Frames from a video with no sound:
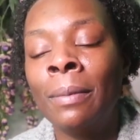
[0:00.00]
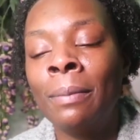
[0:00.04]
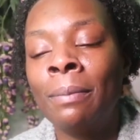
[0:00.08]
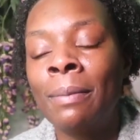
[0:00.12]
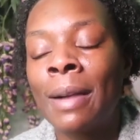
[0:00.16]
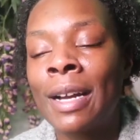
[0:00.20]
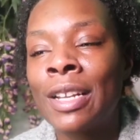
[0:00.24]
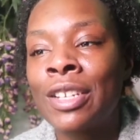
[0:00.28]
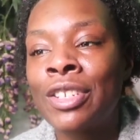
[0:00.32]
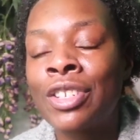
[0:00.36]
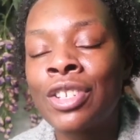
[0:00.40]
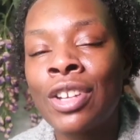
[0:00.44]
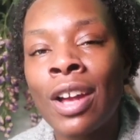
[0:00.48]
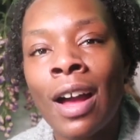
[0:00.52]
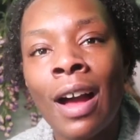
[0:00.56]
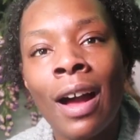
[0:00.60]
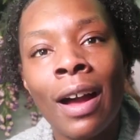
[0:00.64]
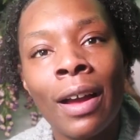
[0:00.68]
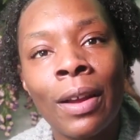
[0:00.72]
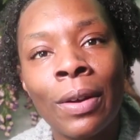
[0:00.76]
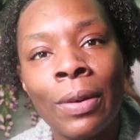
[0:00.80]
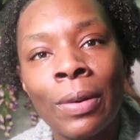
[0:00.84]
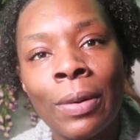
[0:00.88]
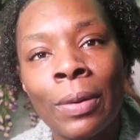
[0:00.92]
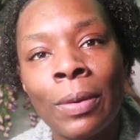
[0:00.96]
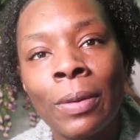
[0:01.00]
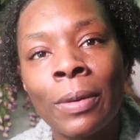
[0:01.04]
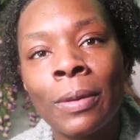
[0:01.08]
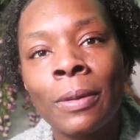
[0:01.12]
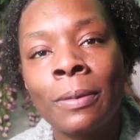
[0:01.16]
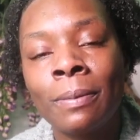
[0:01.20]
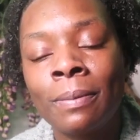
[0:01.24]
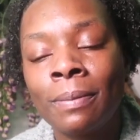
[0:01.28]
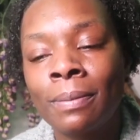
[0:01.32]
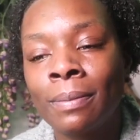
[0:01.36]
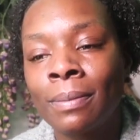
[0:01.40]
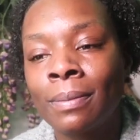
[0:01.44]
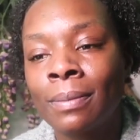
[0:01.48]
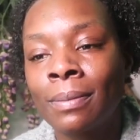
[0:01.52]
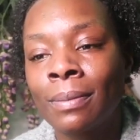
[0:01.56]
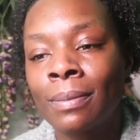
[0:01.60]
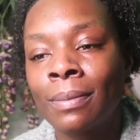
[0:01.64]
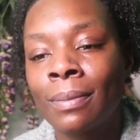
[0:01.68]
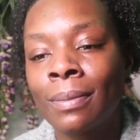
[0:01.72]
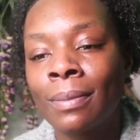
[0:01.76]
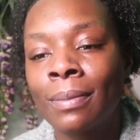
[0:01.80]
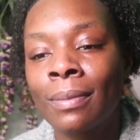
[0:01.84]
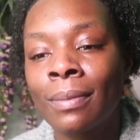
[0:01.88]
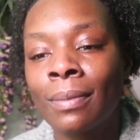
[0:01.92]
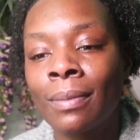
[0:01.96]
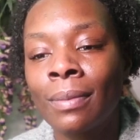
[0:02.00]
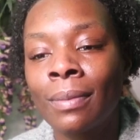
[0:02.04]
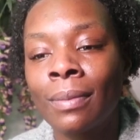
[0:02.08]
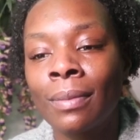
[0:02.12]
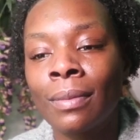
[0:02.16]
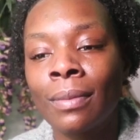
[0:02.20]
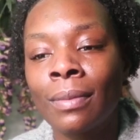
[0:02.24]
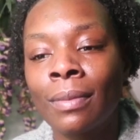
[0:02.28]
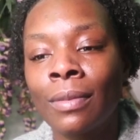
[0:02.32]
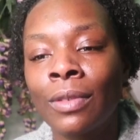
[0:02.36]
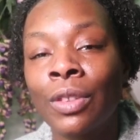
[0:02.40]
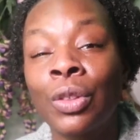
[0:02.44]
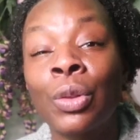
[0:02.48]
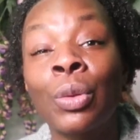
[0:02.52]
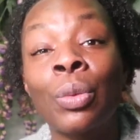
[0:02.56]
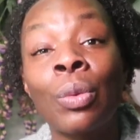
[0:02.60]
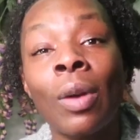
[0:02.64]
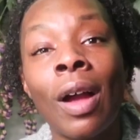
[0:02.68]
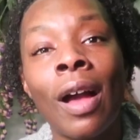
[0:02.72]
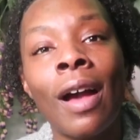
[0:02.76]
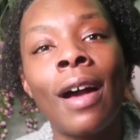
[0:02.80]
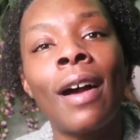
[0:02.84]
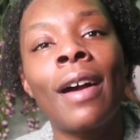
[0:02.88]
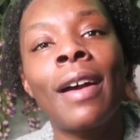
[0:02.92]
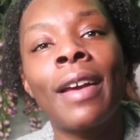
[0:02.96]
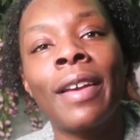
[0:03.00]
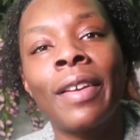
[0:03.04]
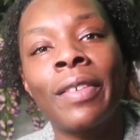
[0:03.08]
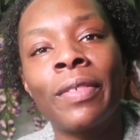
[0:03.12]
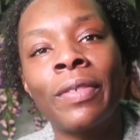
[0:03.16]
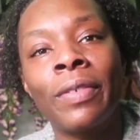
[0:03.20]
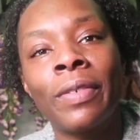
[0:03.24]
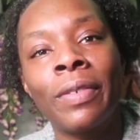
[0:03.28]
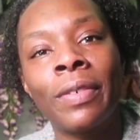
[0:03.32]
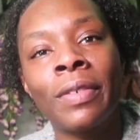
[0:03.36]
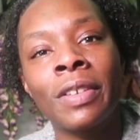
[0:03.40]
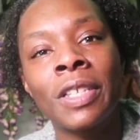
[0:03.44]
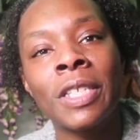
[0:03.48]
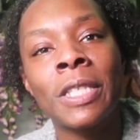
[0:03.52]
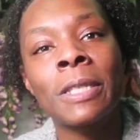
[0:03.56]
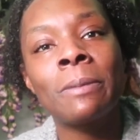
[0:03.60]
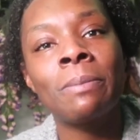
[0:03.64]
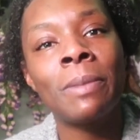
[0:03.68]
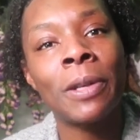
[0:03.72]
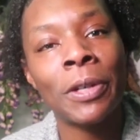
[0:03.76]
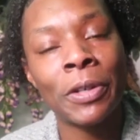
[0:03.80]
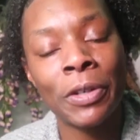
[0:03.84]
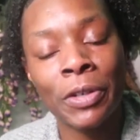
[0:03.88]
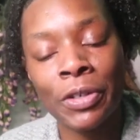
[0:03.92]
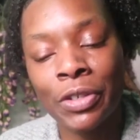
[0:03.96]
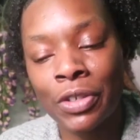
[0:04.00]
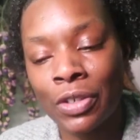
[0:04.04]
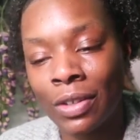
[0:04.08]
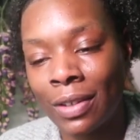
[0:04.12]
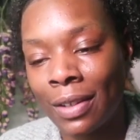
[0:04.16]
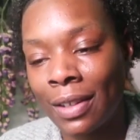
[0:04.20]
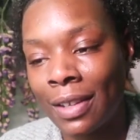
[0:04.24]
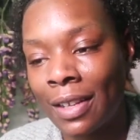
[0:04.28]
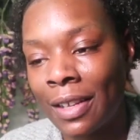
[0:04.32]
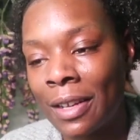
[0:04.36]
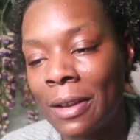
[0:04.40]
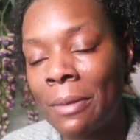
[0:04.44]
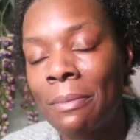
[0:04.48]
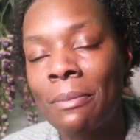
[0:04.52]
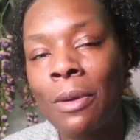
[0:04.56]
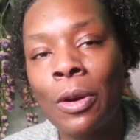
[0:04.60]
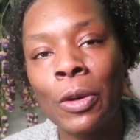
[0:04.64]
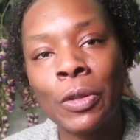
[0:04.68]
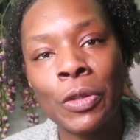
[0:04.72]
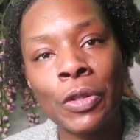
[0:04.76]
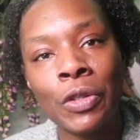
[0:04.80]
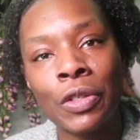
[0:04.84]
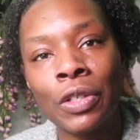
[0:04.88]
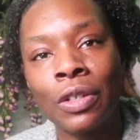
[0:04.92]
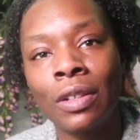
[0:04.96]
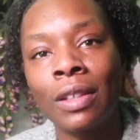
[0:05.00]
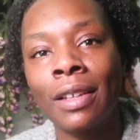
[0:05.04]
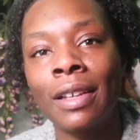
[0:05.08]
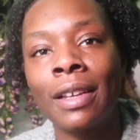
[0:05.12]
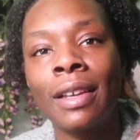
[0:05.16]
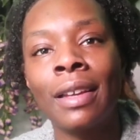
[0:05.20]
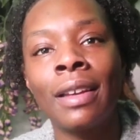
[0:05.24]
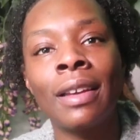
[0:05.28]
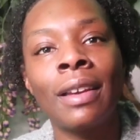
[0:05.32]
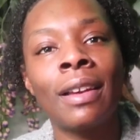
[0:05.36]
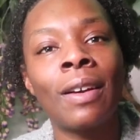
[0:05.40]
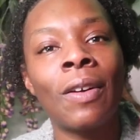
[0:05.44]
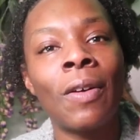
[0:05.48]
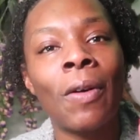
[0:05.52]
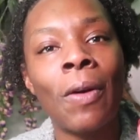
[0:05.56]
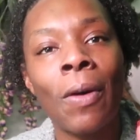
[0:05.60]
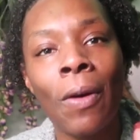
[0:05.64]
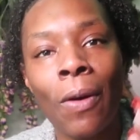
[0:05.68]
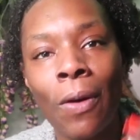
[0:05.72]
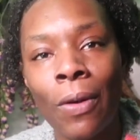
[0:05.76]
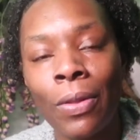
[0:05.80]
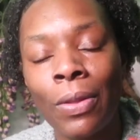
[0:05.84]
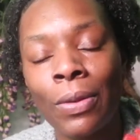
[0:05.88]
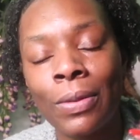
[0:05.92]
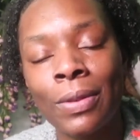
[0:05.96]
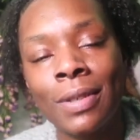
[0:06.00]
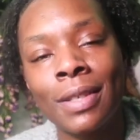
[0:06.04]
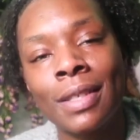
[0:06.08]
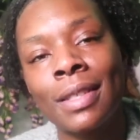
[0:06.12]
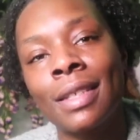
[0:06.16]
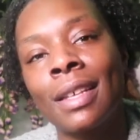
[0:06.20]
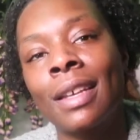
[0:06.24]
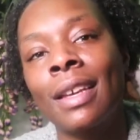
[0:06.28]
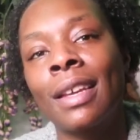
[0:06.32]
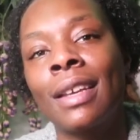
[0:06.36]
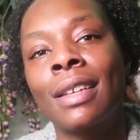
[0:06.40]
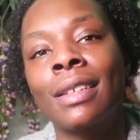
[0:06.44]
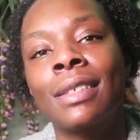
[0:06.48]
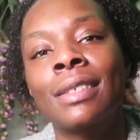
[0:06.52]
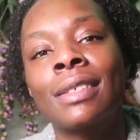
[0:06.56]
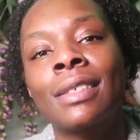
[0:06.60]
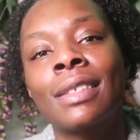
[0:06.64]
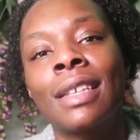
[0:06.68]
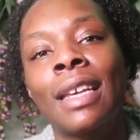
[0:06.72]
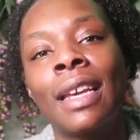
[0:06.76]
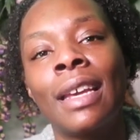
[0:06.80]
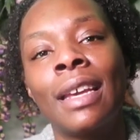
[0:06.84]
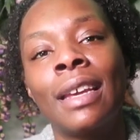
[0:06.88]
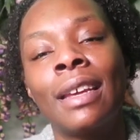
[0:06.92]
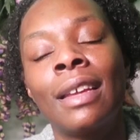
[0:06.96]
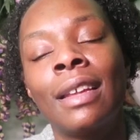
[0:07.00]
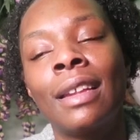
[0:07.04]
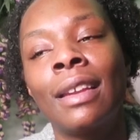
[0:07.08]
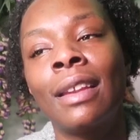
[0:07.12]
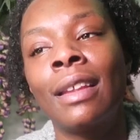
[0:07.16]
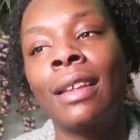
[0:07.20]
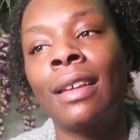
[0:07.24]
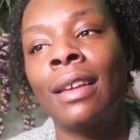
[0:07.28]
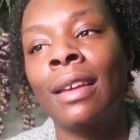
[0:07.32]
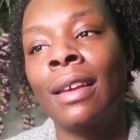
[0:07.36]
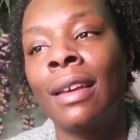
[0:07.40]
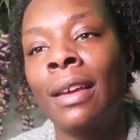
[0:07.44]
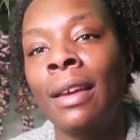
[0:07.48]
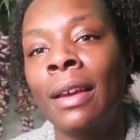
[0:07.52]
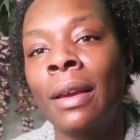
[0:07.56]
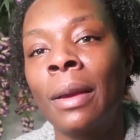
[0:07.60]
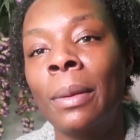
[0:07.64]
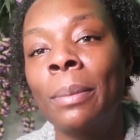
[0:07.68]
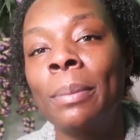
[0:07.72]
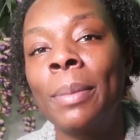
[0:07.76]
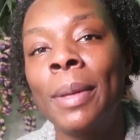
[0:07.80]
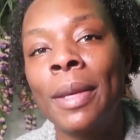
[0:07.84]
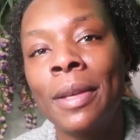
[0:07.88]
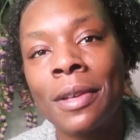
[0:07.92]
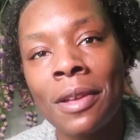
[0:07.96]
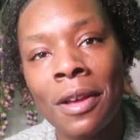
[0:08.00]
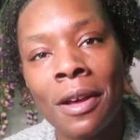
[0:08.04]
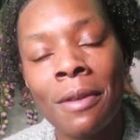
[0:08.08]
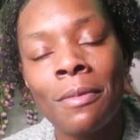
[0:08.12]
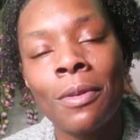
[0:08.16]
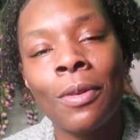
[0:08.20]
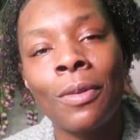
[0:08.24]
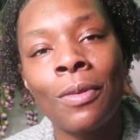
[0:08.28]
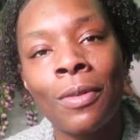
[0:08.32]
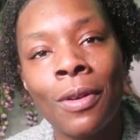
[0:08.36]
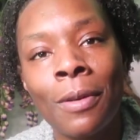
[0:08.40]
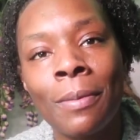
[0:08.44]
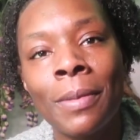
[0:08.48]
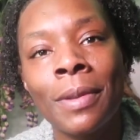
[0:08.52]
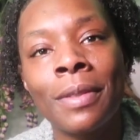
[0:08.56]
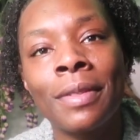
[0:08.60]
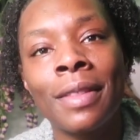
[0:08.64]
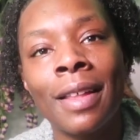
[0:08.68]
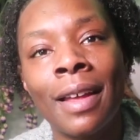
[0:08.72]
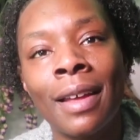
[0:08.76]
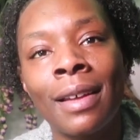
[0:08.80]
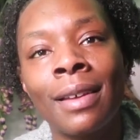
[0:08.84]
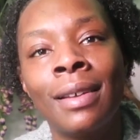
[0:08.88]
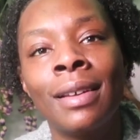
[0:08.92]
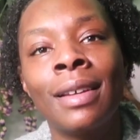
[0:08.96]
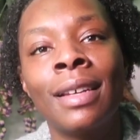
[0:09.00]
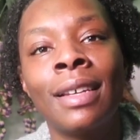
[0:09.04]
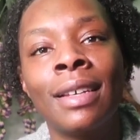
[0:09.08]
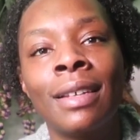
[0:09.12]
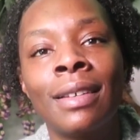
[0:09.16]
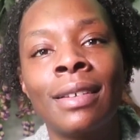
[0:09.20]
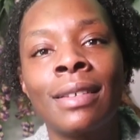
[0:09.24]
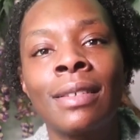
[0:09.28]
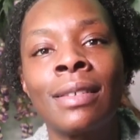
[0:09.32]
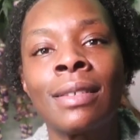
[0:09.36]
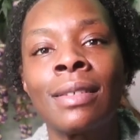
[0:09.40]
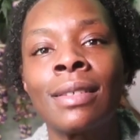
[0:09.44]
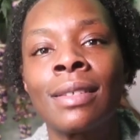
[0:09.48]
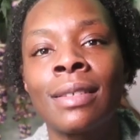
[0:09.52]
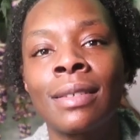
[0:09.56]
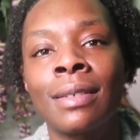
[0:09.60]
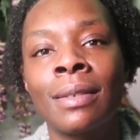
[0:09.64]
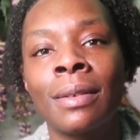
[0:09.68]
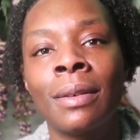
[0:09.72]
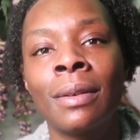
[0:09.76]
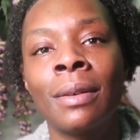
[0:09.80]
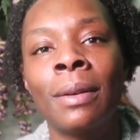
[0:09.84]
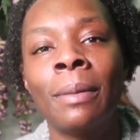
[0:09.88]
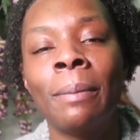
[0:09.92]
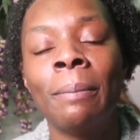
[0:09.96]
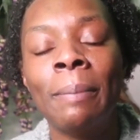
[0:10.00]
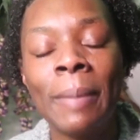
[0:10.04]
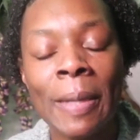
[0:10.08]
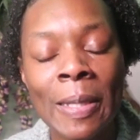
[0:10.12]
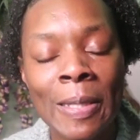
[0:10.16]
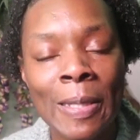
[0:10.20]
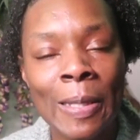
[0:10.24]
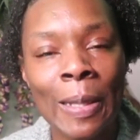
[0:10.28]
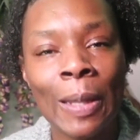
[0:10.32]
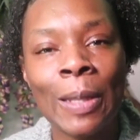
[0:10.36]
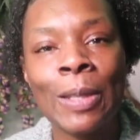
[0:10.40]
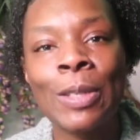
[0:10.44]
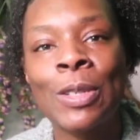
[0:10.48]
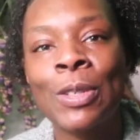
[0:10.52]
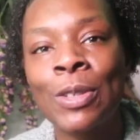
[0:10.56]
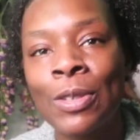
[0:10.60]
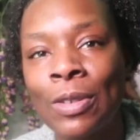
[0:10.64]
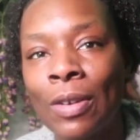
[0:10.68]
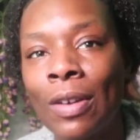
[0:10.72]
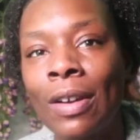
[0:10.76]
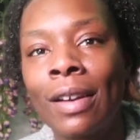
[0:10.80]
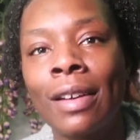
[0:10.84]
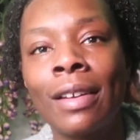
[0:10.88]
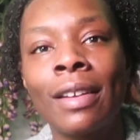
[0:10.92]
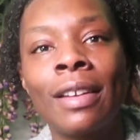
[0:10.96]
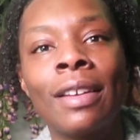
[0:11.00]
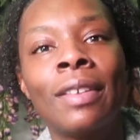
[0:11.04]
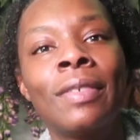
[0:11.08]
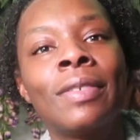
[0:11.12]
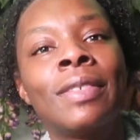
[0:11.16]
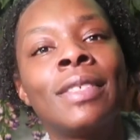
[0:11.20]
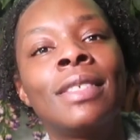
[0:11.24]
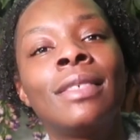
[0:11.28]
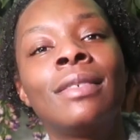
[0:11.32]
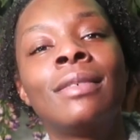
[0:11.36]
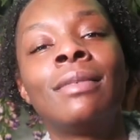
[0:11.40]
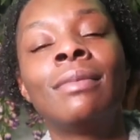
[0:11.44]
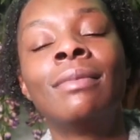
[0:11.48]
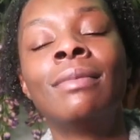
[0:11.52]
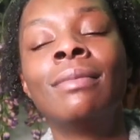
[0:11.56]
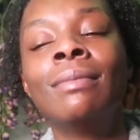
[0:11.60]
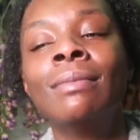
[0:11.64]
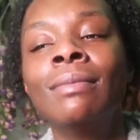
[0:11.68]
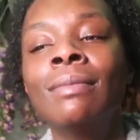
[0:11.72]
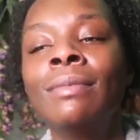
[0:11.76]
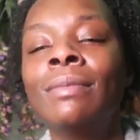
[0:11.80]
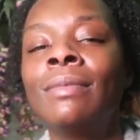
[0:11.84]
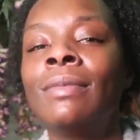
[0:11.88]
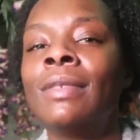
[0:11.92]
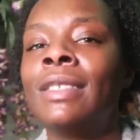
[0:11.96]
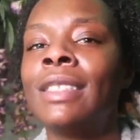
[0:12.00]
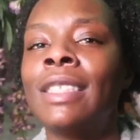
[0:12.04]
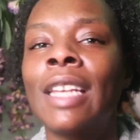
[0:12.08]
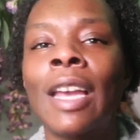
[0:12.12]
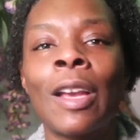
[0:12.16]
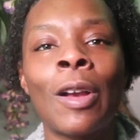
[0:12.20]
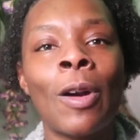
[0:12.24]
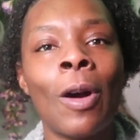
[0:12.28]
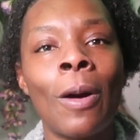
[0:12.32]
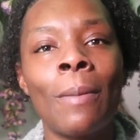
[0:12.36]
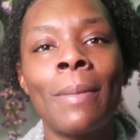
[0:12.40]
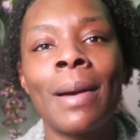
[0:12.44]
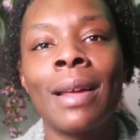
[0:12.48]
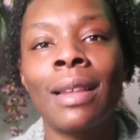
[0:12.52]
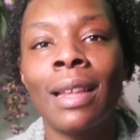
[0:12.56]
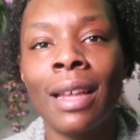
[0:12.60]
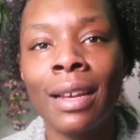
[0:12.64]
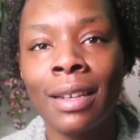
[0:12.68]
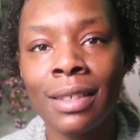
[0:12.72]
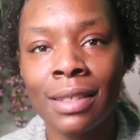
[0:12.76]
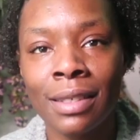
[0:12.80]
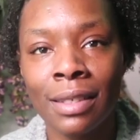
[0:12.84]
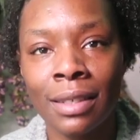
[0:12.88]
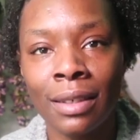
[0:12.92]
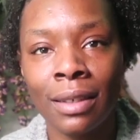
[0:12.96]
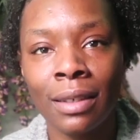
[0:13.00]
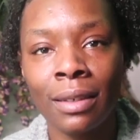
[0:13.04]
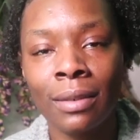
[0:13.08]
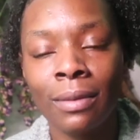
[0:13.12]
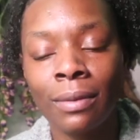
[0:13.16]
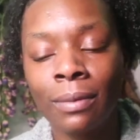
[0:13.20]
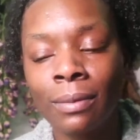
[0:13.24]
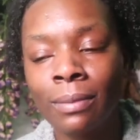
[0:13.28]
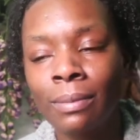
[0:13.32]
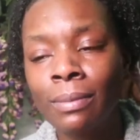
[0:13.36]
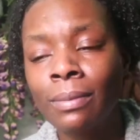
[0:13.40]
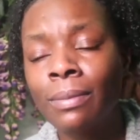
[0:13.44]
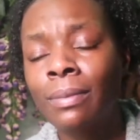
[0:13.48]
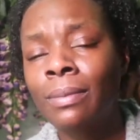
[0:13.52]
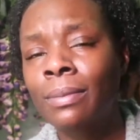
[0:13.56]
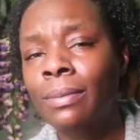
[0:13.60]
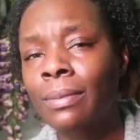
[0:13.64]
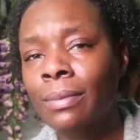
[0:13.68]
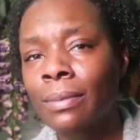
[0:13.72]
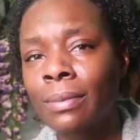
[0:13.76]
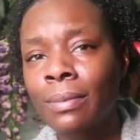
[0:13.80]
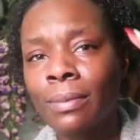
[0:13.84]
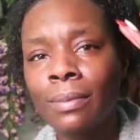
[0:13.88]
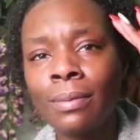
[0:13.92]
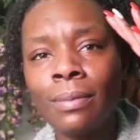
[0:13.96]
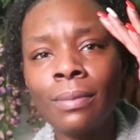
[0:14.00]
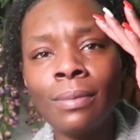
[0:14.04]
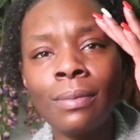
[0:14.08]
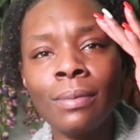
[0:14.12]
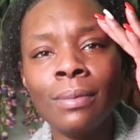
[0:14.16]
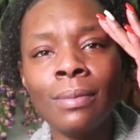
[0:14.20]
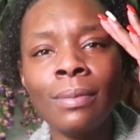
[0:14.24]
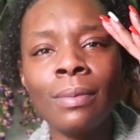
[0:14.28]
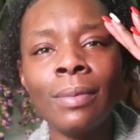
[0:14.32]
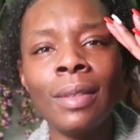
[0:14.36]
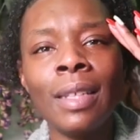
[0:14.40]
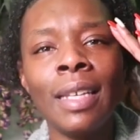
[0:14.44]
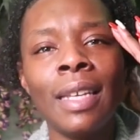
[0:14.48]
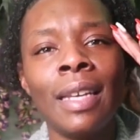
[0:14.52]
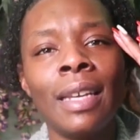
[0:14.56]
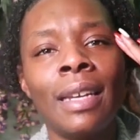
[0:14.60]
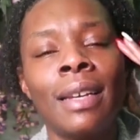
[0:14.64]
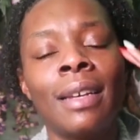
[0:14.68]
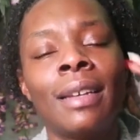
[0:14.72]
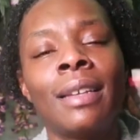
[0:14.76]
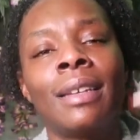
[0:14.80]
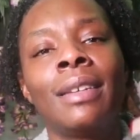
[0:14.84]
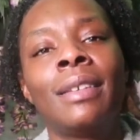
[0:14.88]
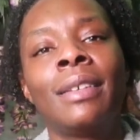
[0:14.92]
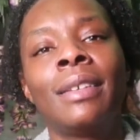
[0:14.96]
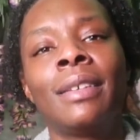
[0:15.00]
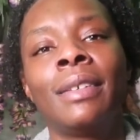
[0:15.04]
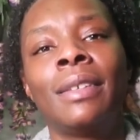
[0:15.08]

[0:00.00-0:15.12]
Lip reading: my child thrive spiritually, emotionally, all those things, and become a woman that is mentally strong enough to take on my legacy. And